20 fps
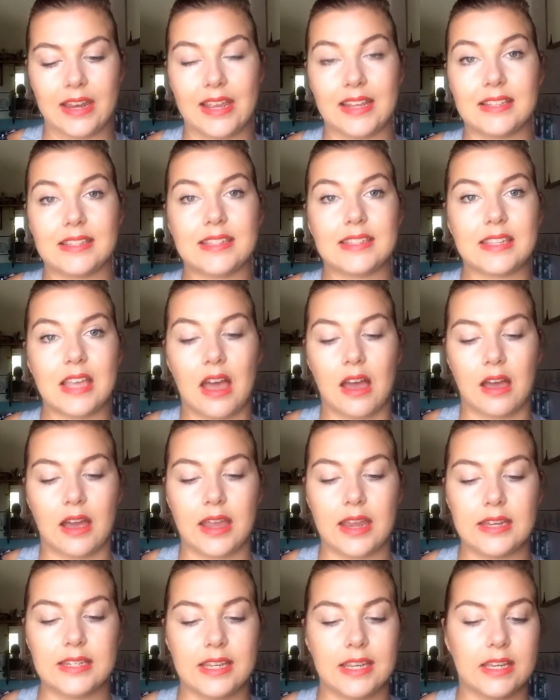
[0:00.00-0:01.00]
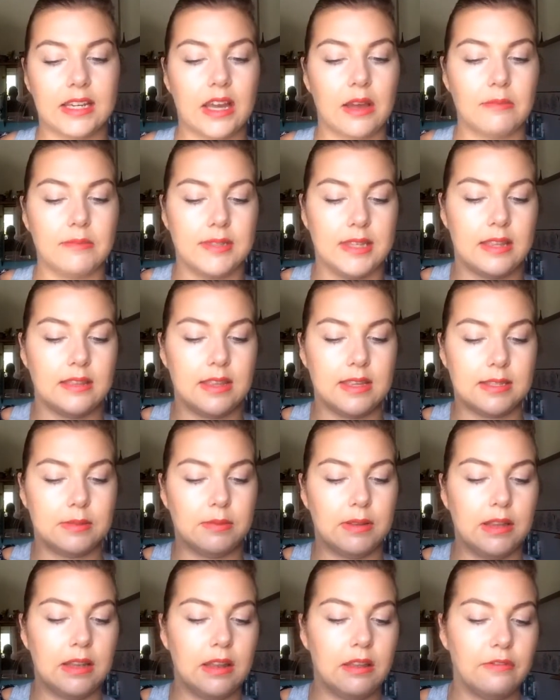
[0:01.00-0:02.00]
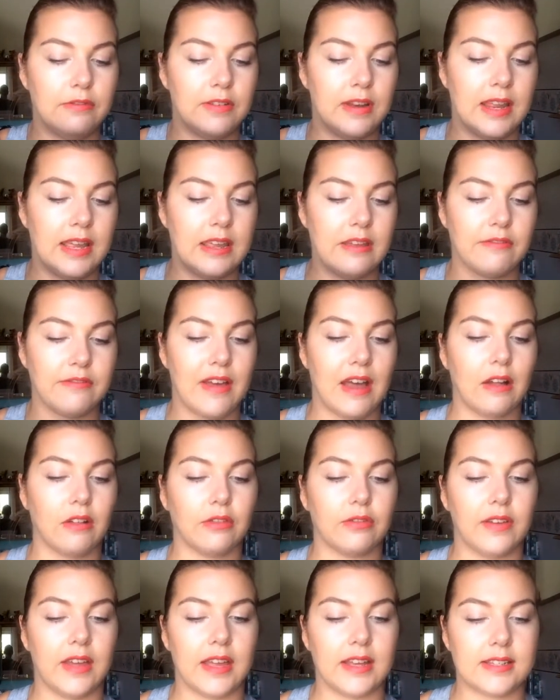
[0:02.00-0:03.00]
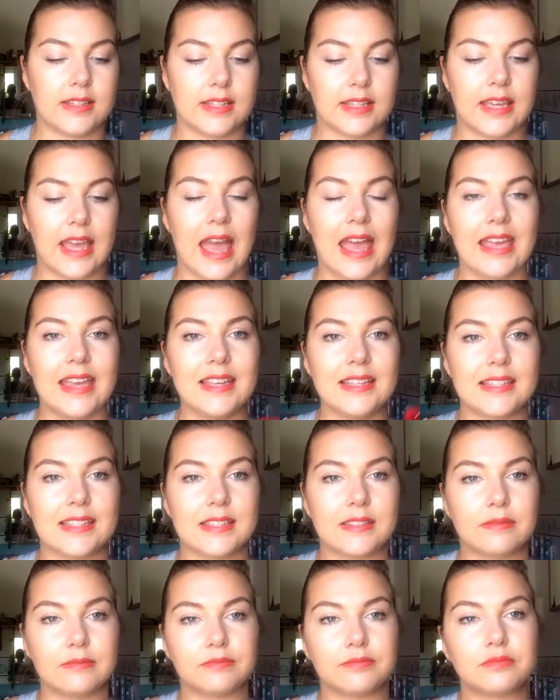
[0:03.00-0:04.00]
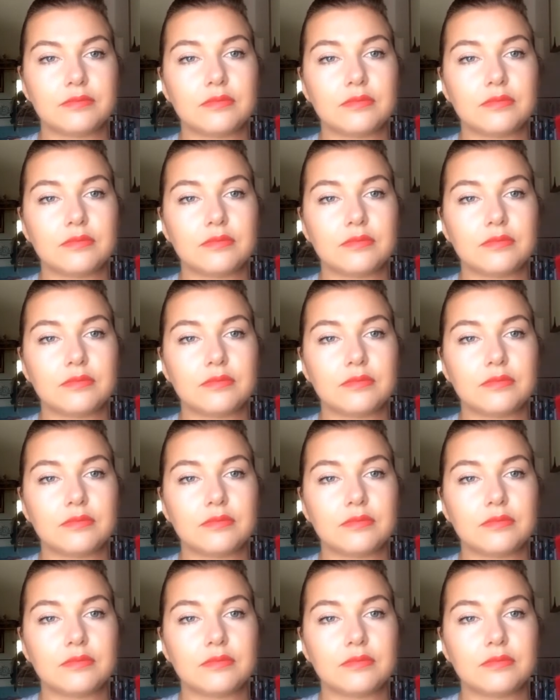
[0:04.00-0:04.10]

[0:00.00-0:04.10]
inside it comes in this lovely velvet case,